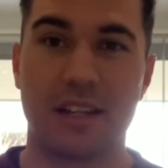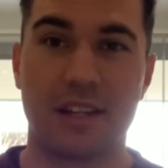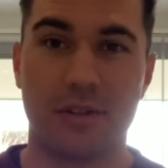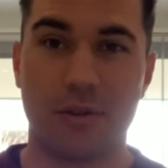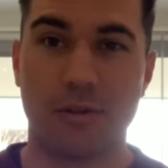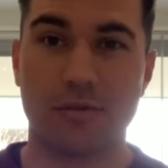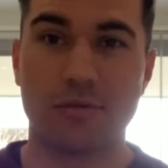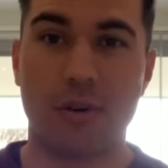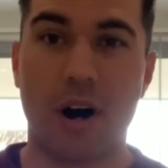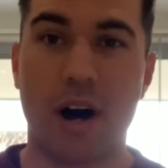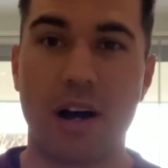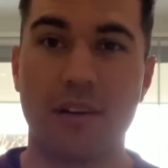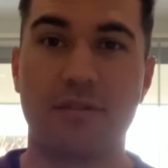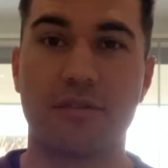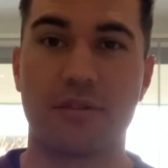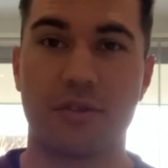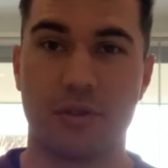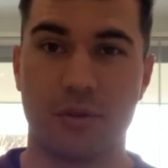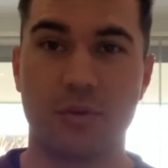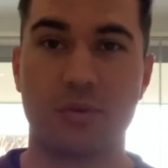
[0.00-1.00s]
Your
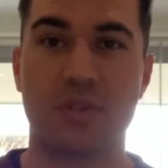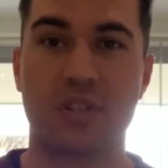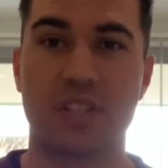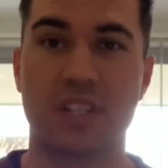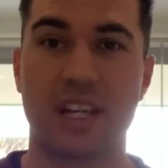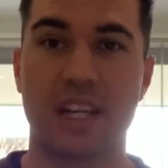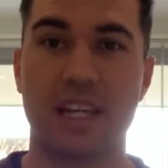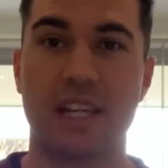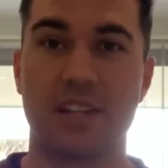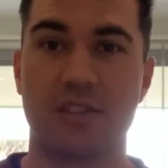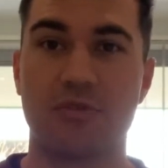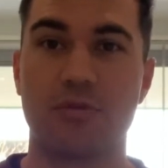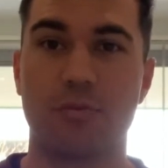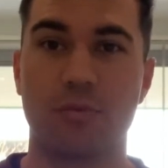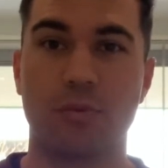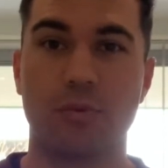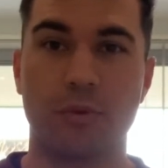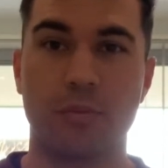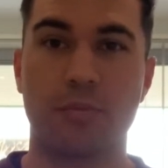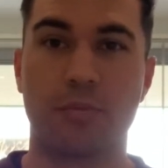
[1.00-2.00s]
life, you will see,
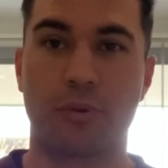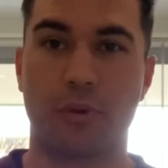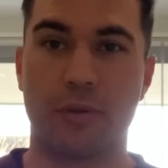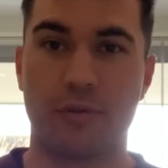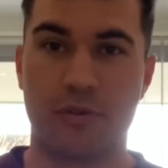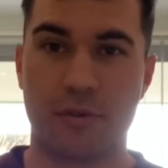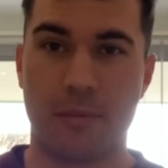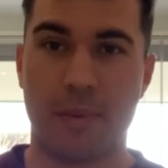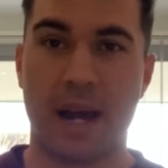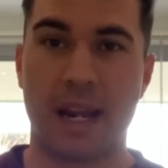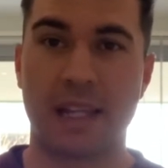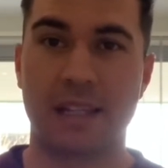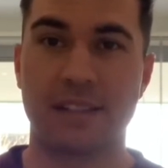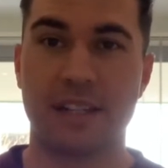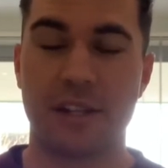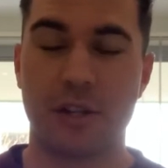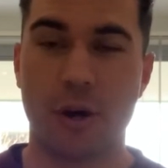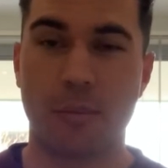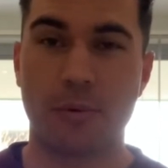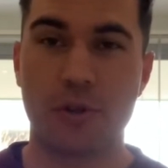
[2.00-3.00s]
will improve
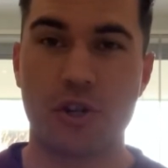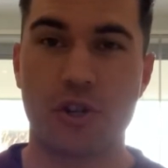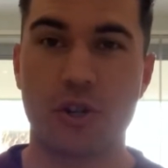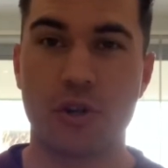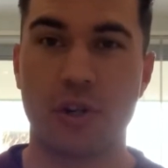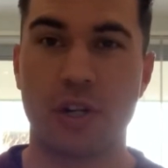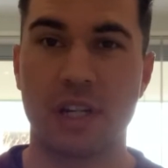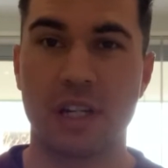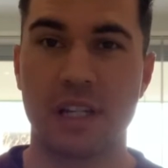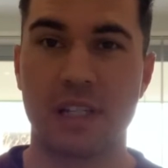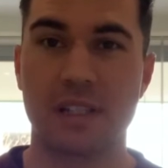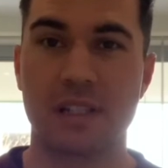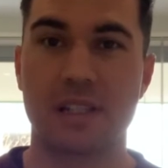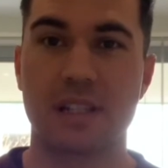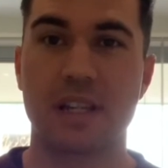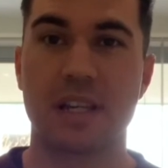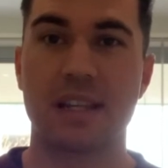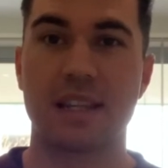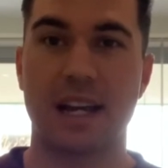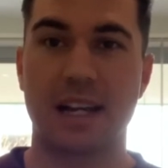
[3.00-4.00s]
dramatically. The
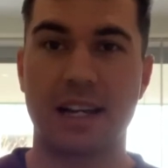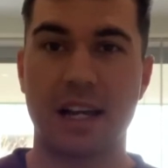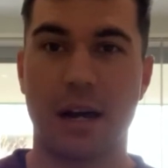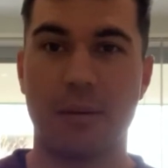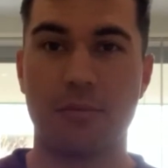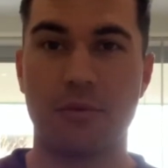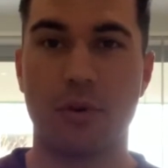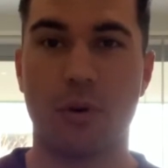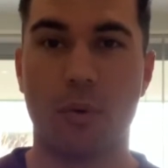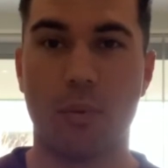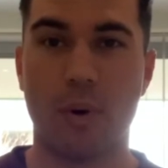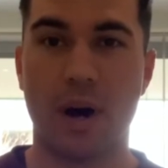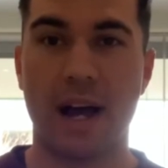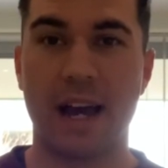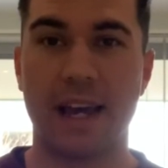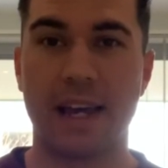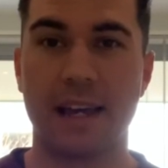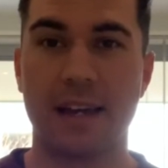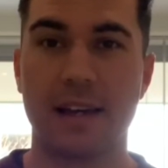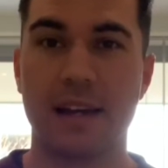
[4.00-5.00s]
opportunities that come your
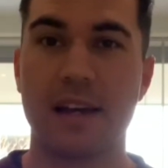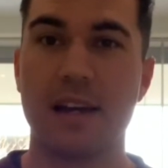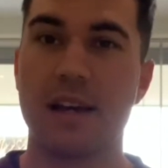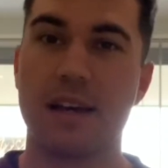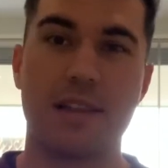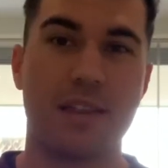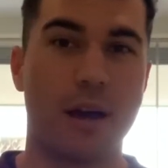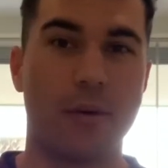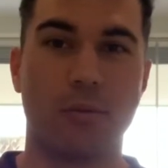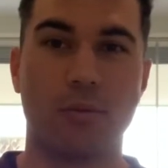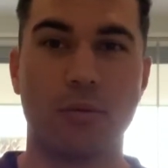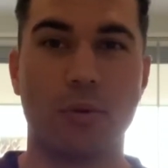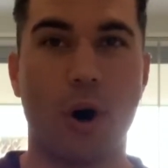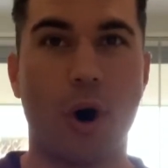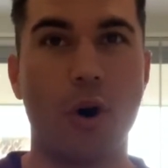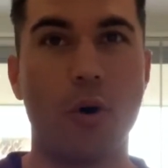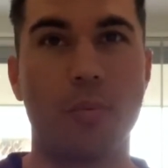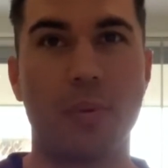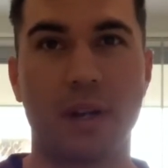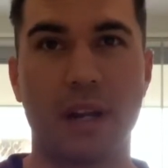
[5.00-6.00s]
way, they will
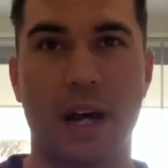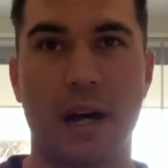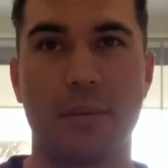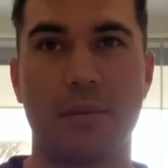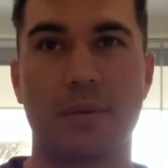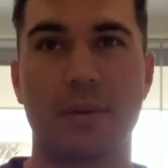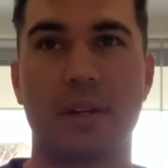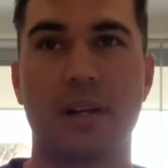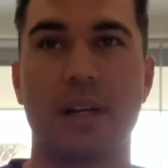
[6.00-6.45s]
open up.